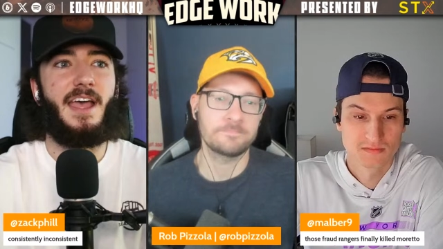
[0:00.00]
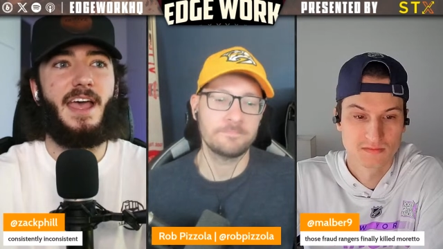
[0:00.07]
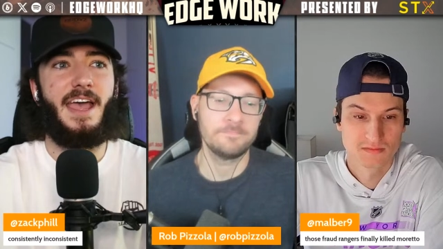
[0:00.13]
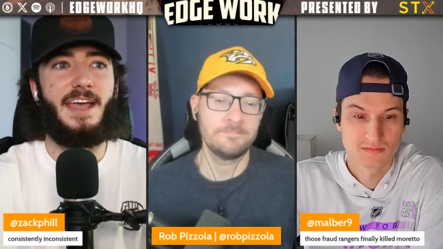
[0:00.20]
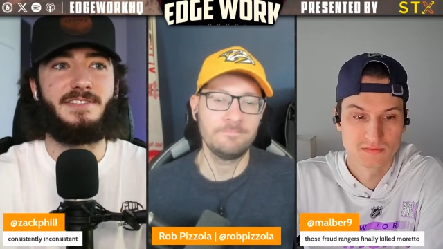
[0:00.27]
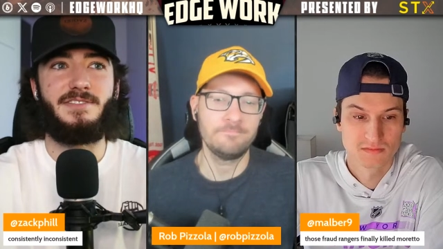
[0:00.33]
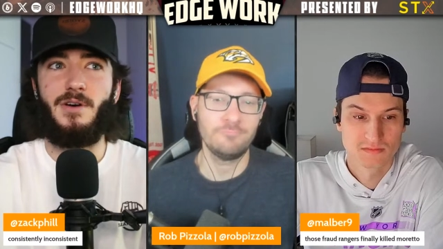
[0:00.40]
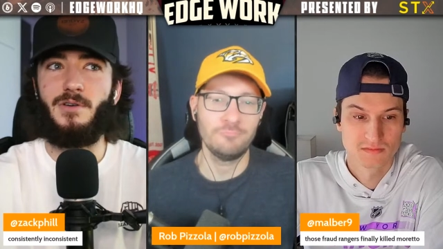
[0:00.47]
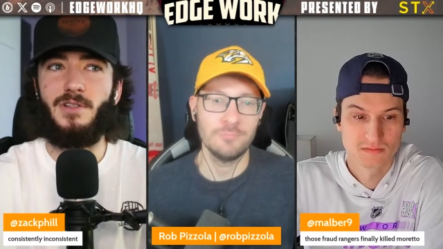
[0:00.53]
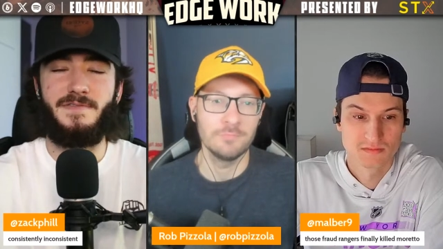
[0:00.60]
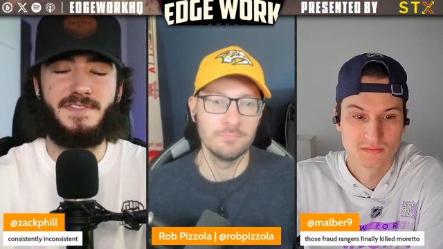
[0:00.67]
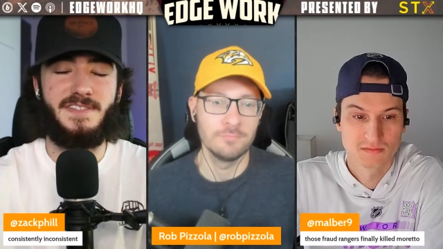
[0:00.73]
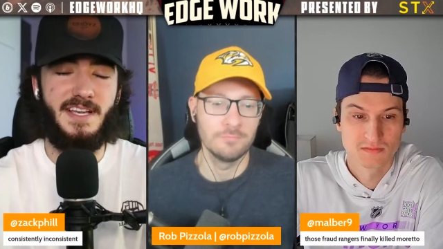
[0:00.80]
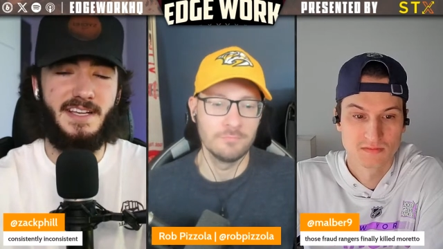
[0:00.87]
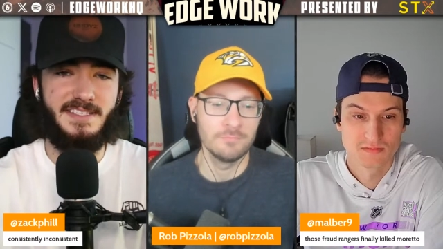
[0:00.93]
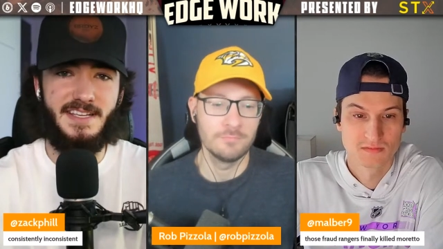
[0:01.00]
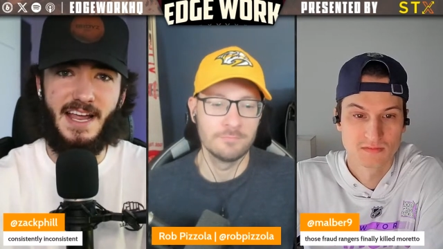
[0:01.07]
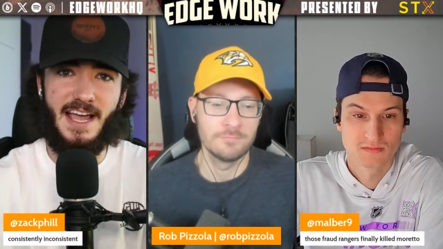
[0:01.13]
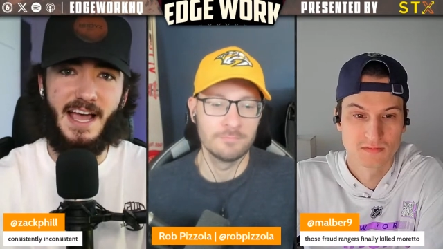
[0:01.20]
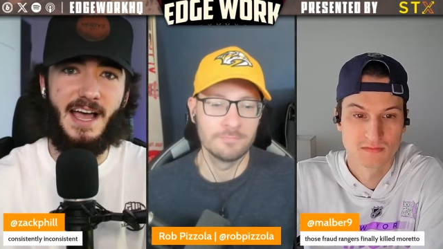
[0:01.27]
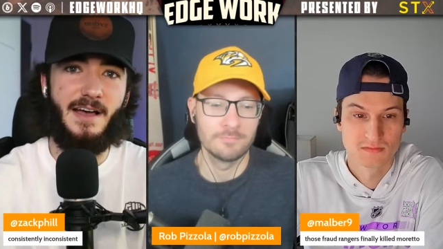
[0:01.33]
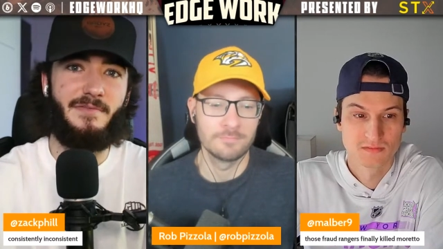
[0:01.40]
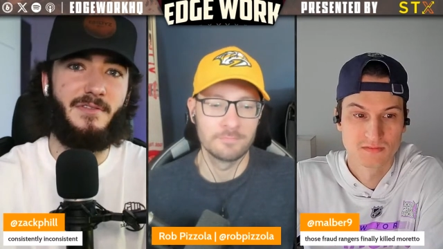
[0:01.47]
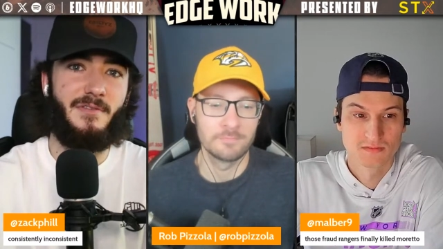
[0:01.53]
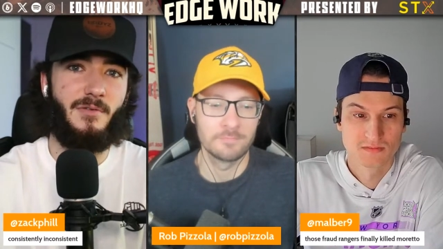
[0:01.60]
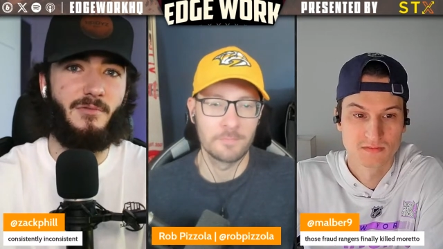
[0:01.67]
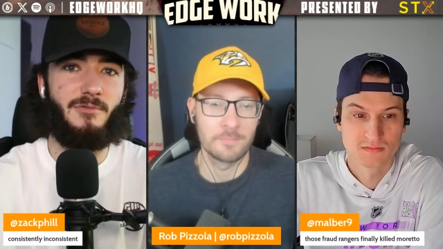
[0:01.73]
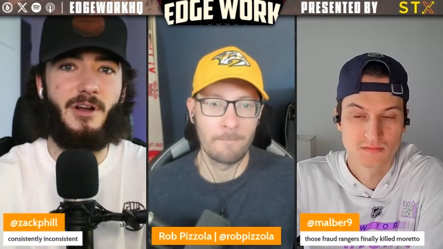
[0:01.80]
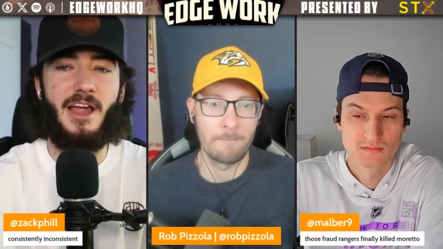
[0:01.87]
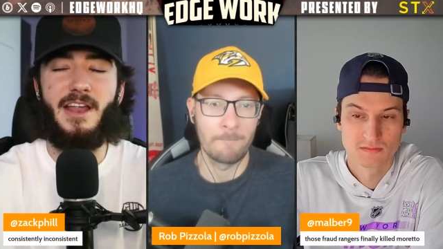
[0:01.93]
Speaker 1: and total of six and a half
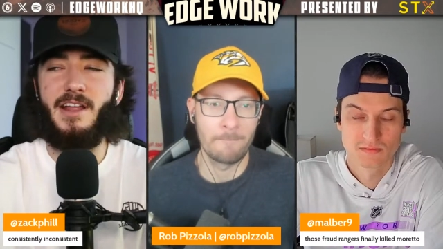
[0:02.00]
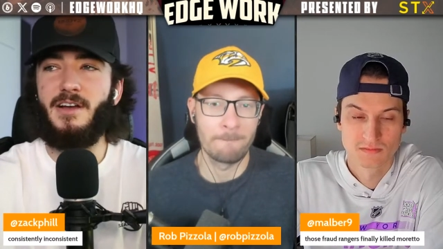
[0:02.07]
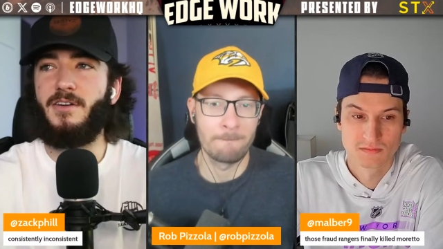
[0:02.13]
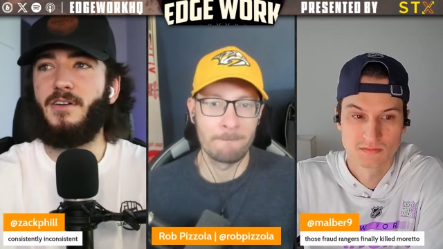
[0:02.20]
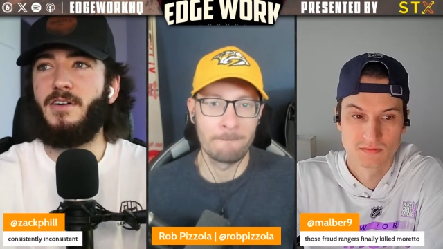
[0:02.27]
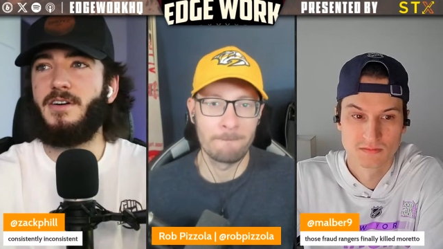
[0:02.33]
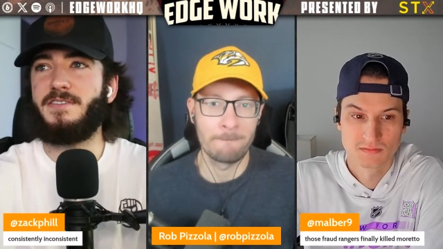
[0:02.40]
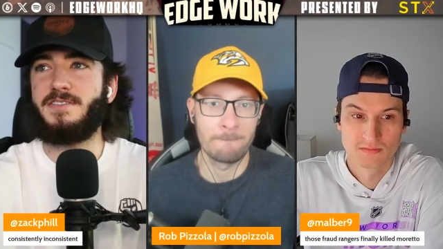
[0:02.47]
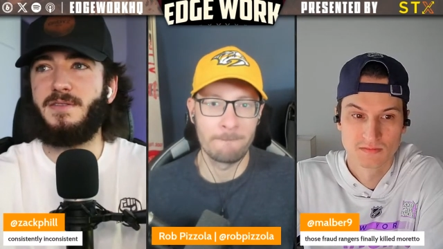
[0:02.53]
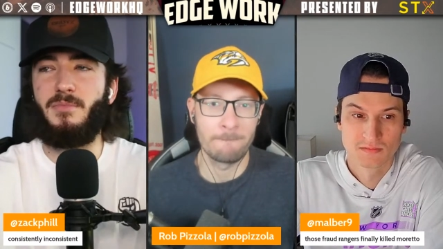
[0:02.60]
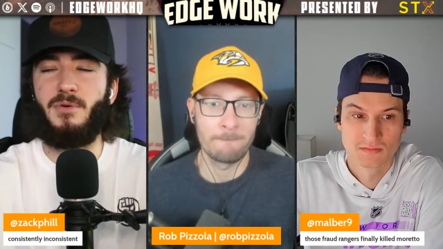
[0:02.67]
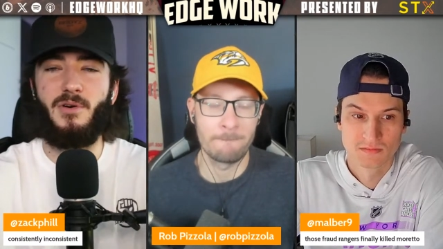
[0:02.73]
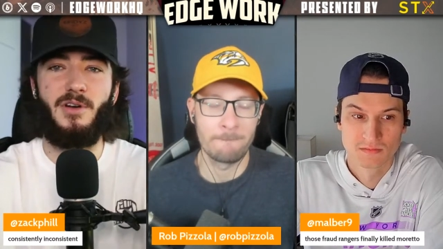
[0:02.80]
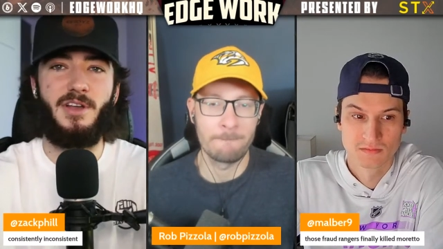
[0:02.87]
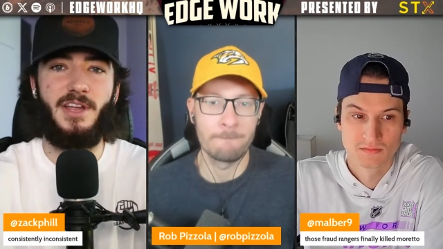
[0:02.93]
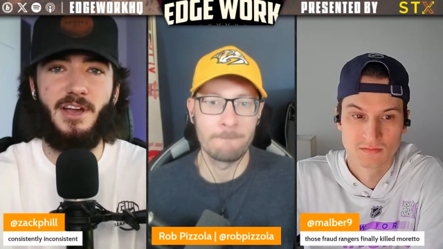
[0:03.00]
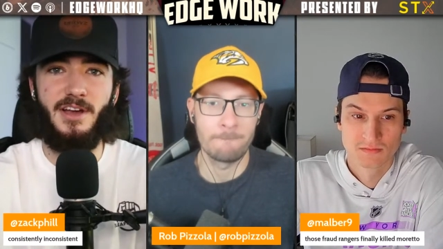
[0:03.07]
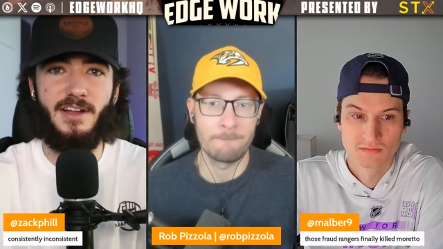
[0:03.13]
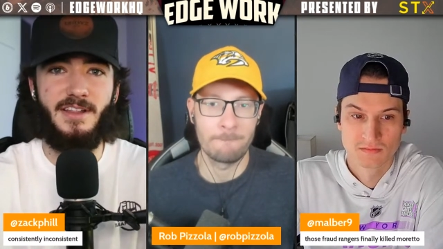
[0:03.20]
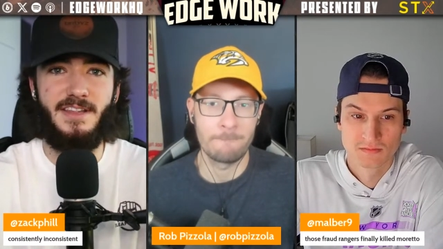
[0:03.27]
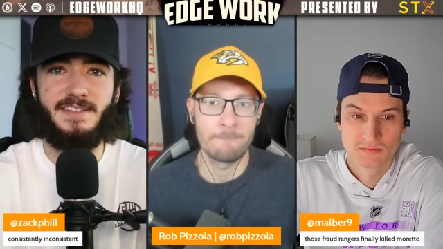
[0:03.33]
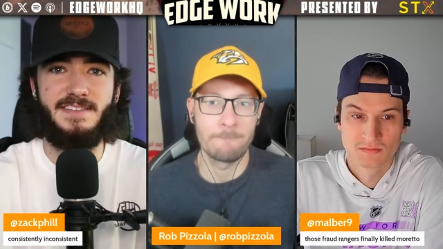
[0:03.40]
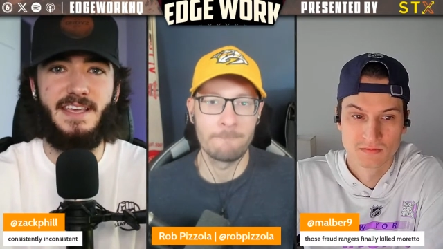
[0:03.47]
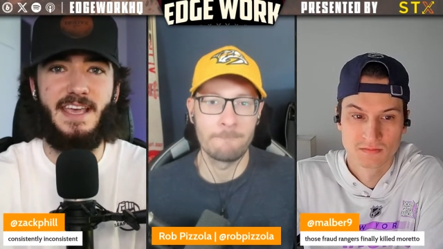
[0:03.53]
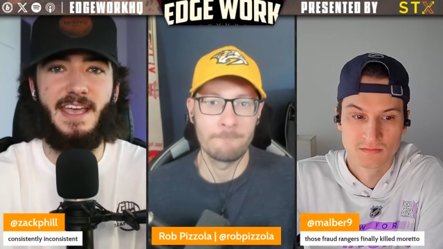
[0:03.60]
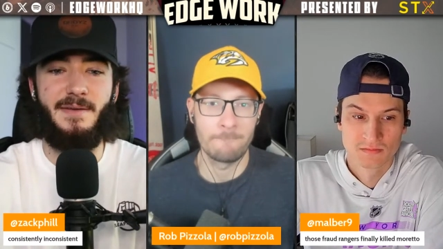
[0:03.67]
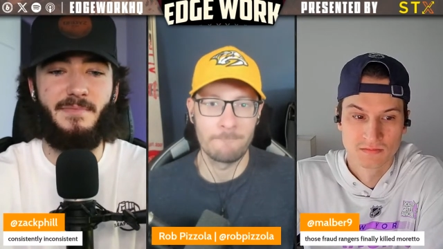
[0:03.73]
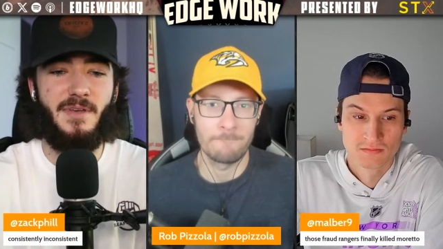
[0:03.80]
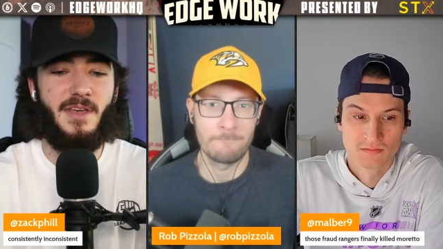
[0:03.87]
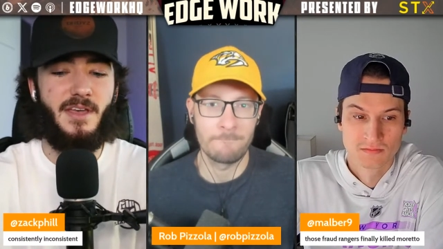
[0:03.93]
right across the board here in this
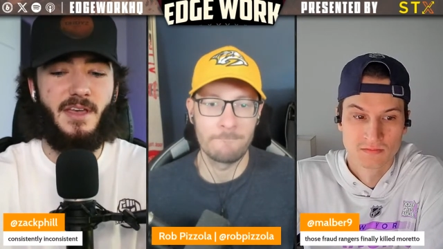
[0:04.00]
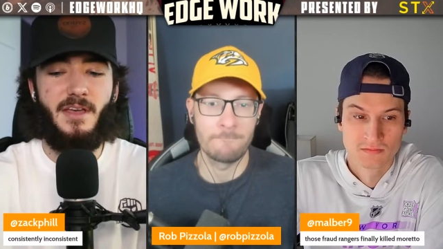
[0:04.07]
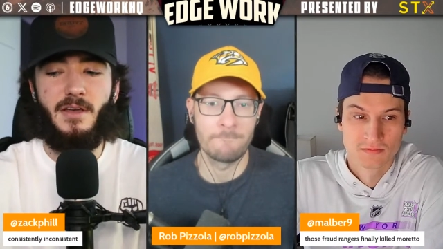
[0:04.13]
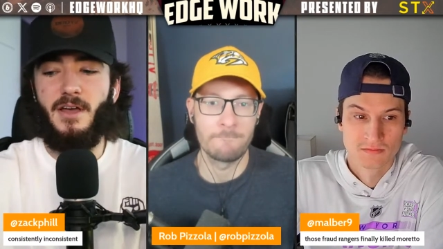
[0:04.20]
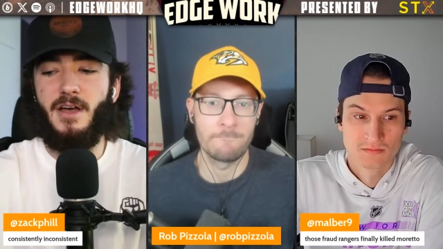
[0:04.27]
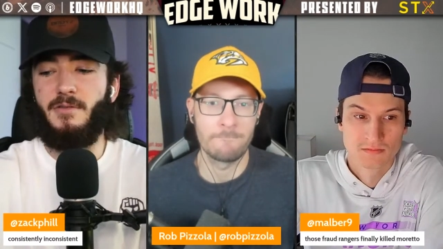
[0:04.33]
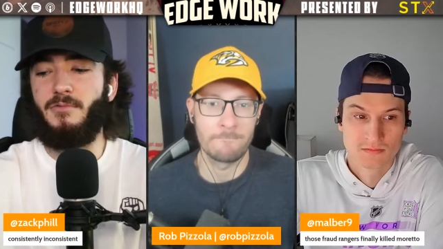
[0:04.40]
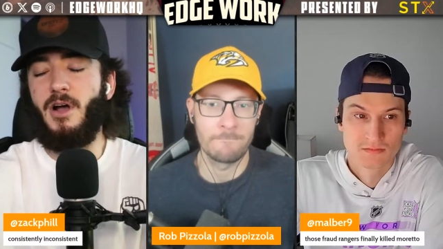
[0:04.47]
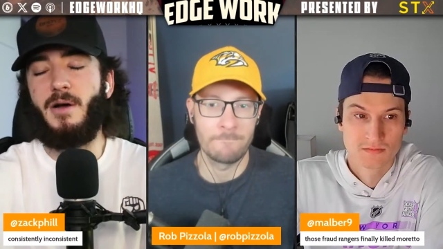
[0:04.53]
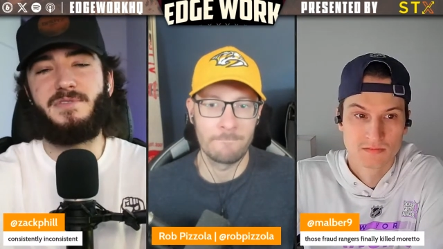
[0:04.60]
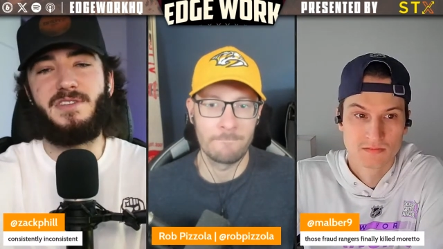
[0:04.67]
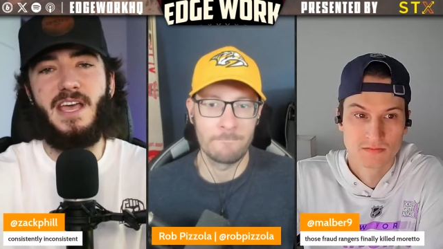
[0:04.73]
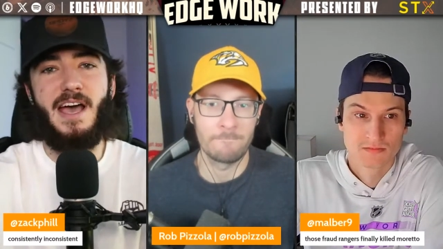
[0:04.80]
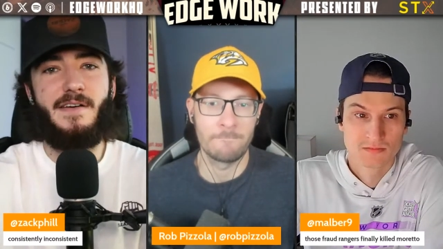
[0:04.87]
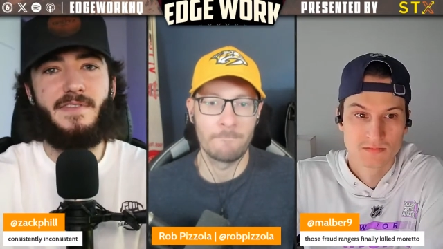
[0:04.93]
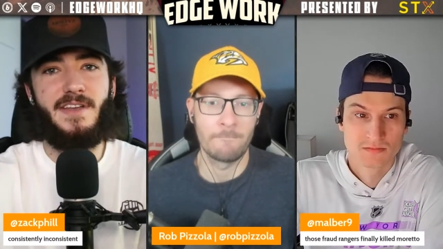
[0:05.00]
game. Uh, Rob, do you have